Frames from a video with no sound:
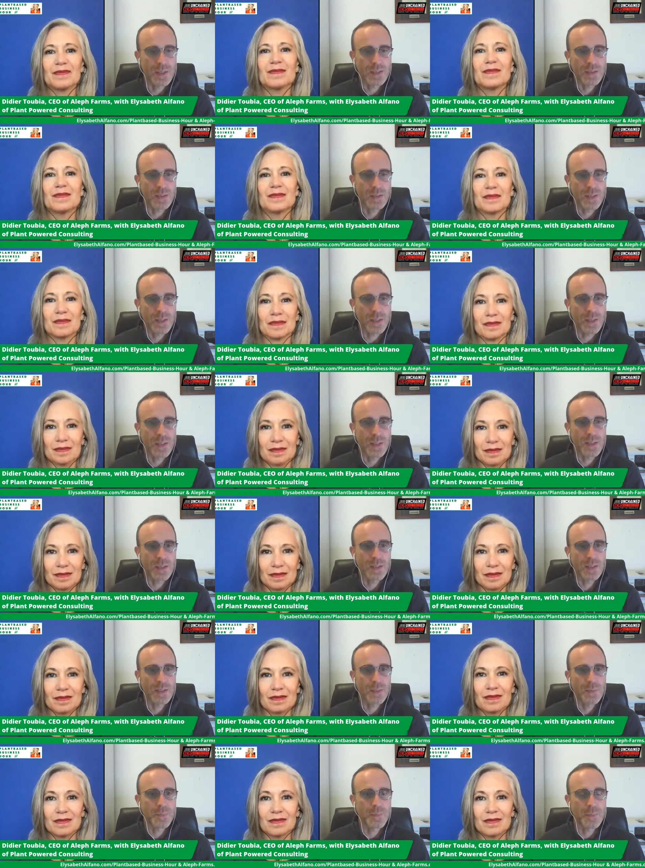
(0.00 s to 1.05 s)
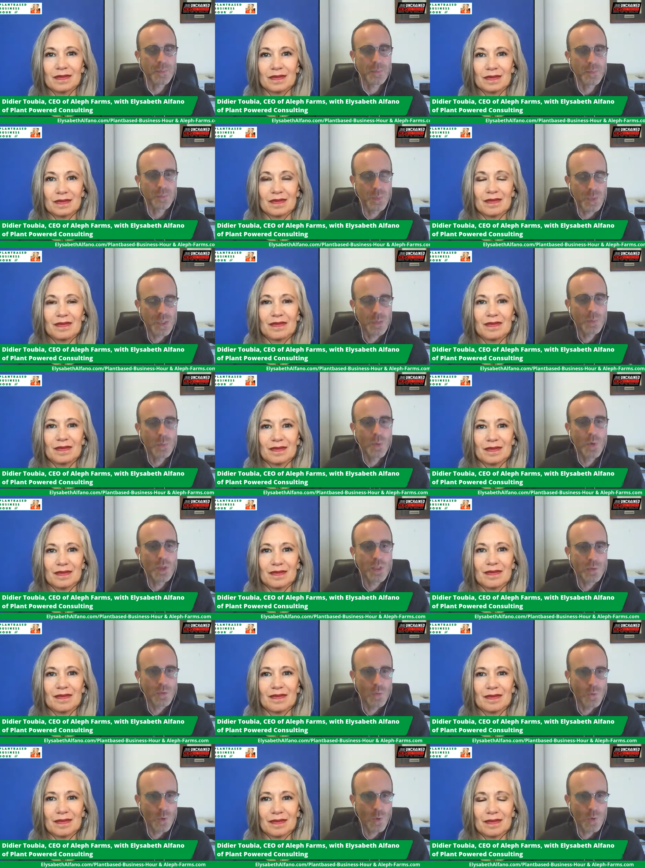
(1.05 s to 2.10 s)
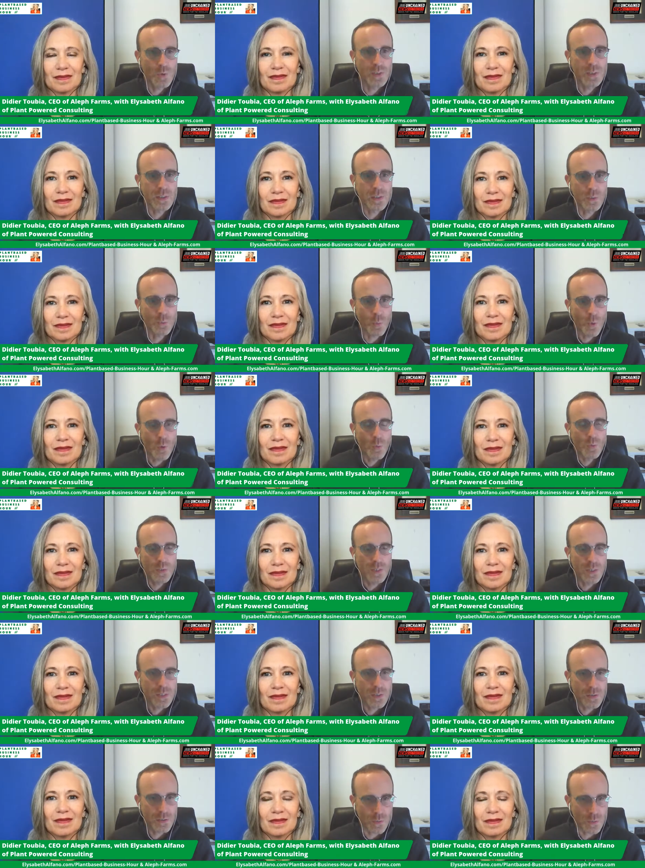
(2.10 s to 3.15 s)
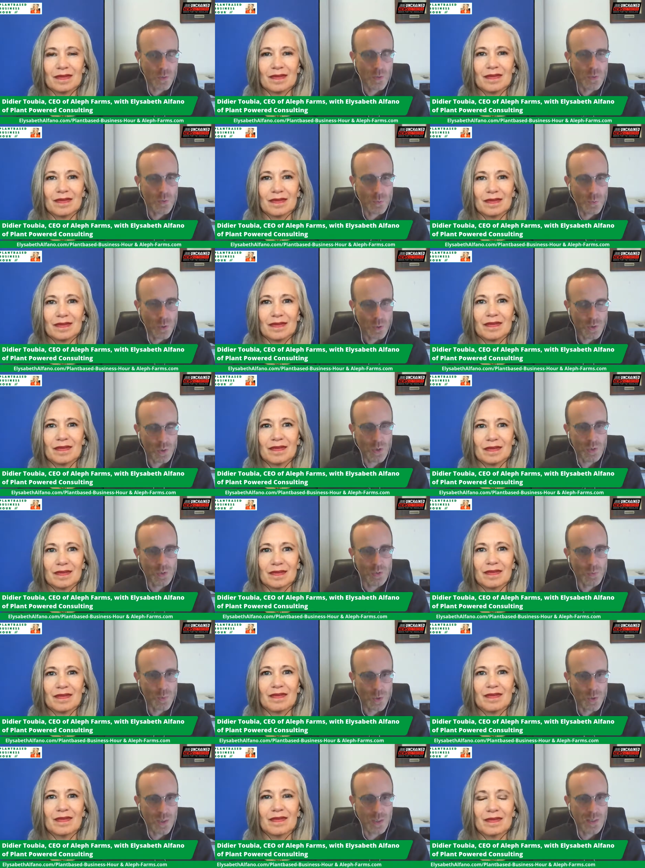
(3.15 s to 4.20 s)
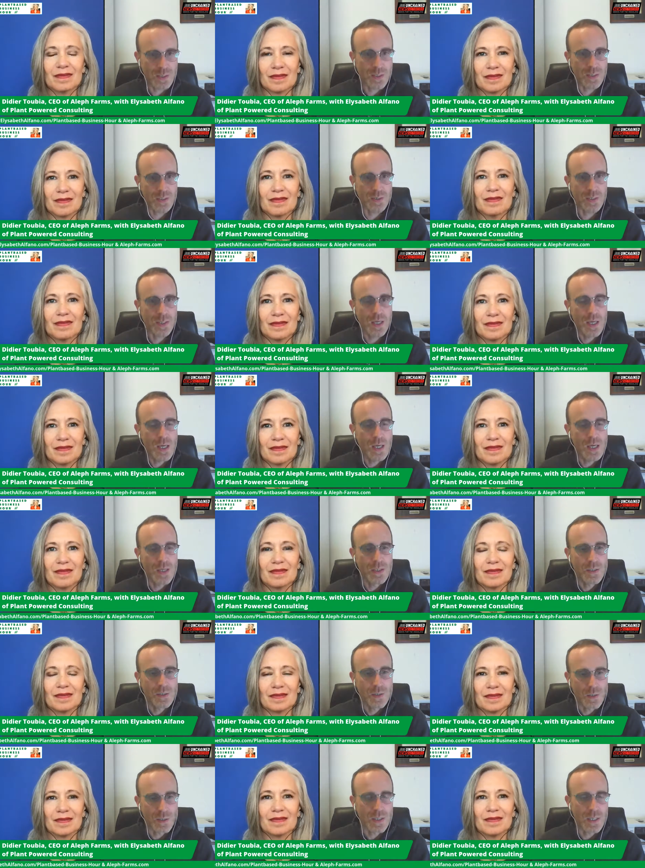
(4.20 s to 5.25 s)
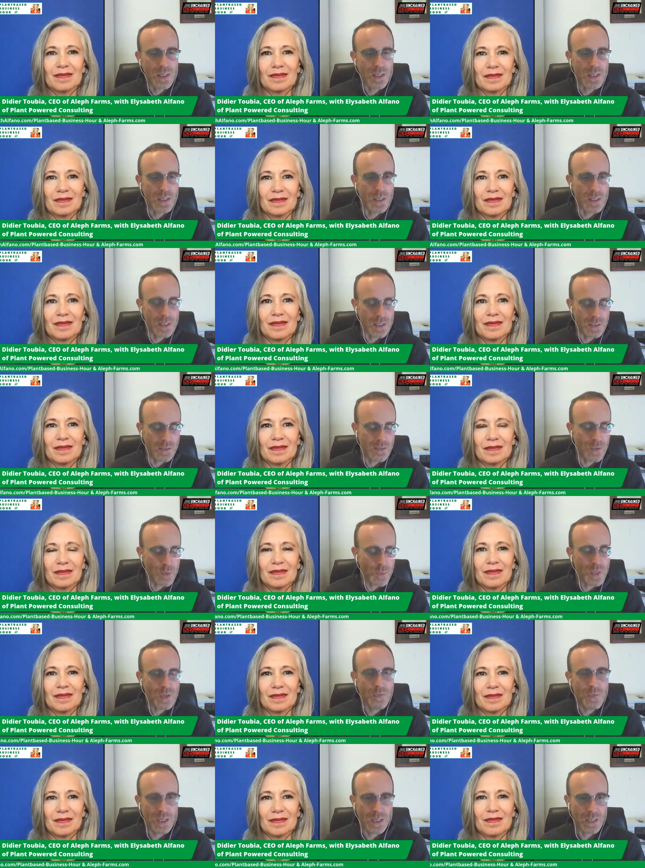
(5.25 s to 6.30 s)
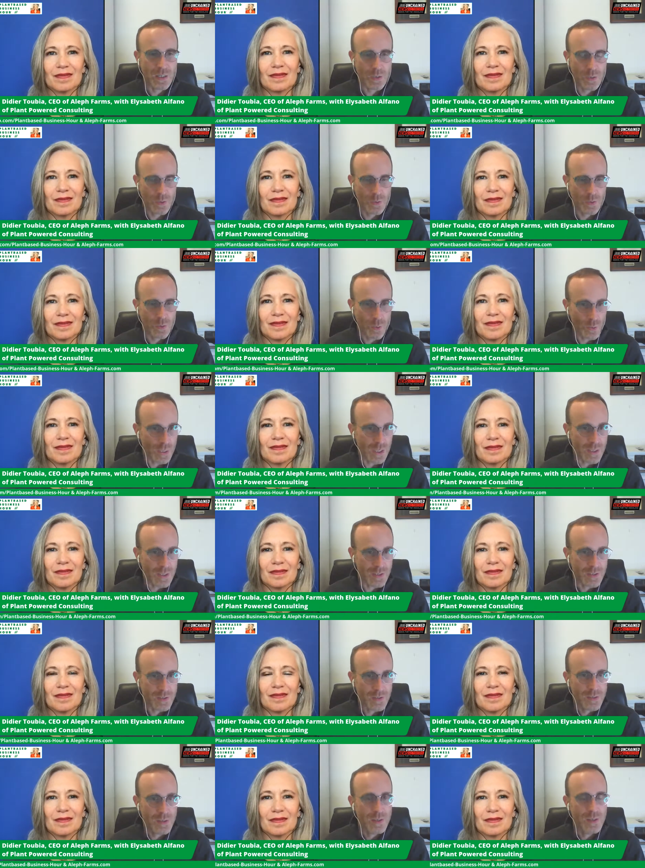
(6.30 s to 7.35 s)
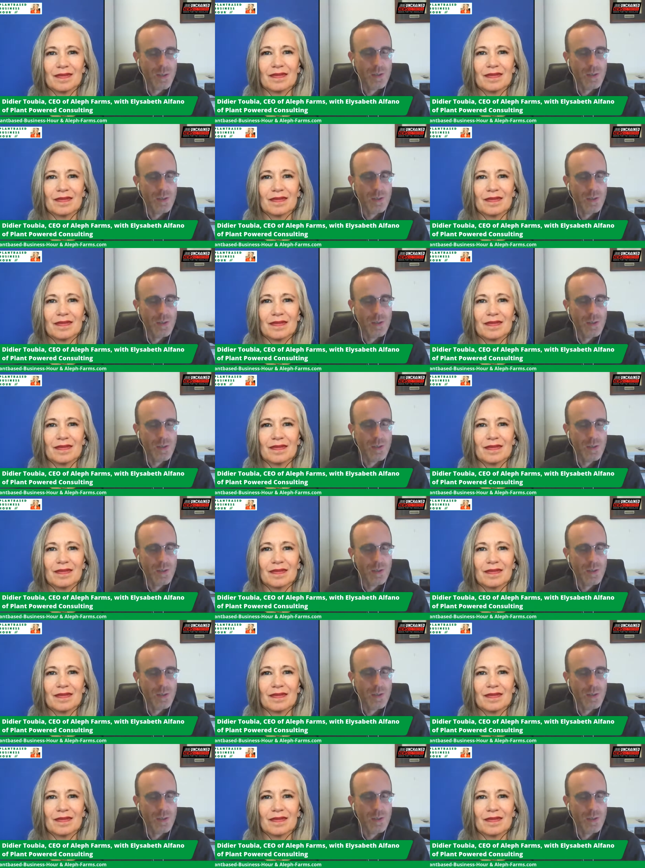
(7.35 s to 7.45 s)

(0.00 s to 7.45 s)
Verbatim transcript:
Speaker 1: and um, being more involved in promoting those new production processes. So it's a, it's coming very quickly,